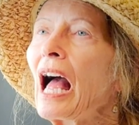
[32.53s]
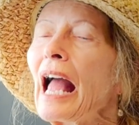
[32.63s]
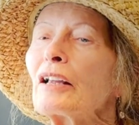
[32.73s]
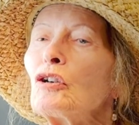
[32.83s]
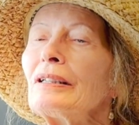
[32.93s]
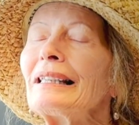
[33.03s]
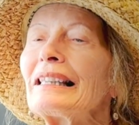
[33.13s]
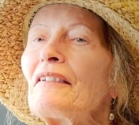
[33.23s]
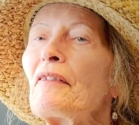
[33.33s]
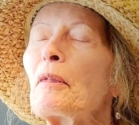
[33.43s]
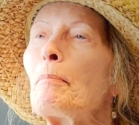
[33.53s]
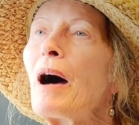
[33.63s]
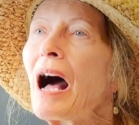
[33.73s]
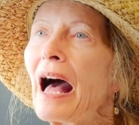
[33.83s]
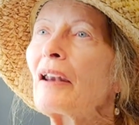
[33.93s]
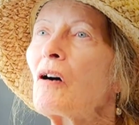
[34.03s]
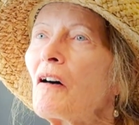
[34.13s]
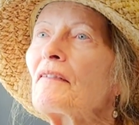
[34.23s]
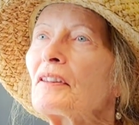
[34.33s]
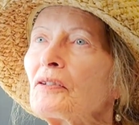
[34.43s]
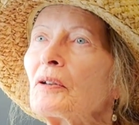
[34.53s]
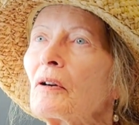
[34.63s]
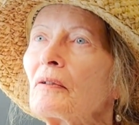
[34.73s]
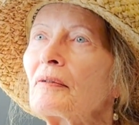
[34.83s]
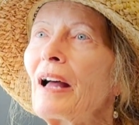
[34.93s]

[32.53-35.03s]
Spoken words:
I couldn't lift the pot off the stove.